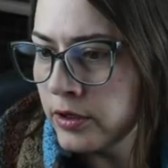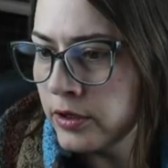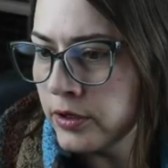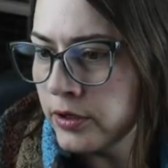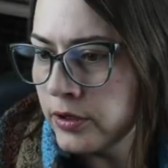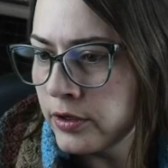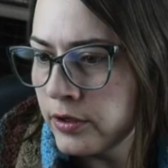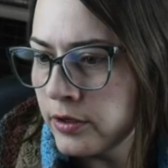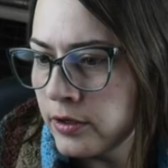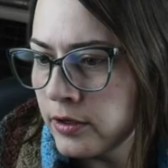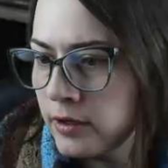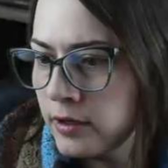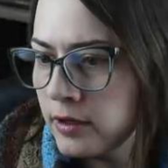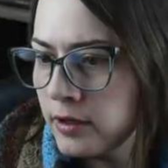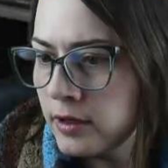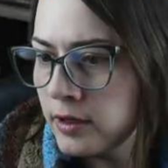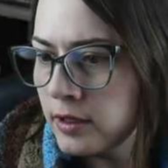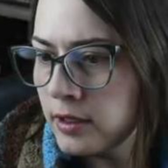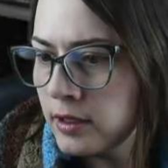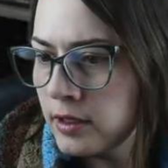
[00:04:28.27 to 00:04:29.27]

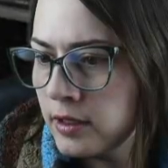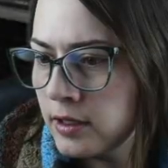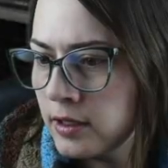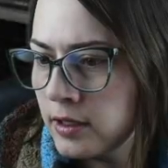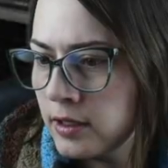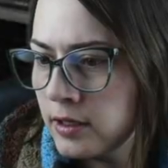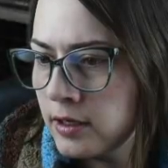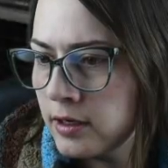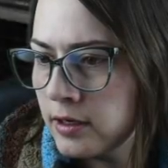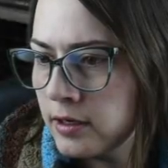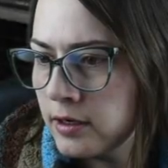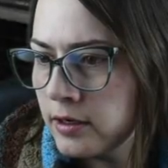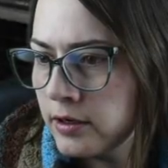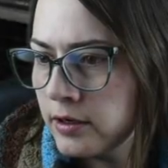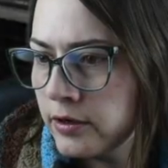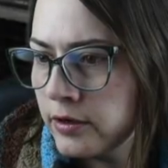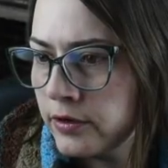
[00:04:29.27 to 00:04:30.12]
No one is speaking in this clip.